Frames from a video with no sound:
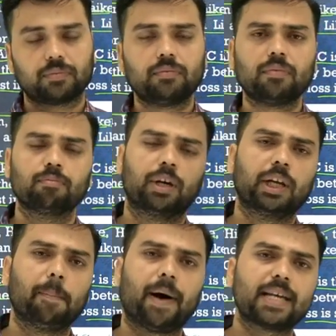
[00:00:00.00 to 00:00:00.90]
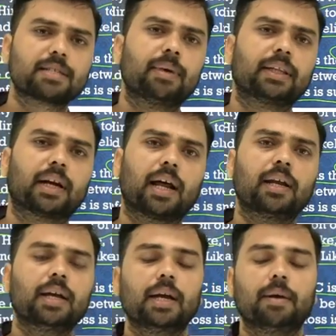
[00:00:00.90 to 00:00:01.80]
but the past method are
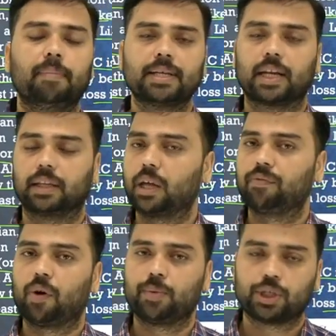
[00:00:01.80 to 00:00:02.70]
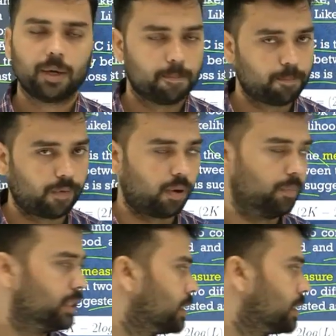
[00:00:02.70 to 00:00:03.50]
measuring the information performance.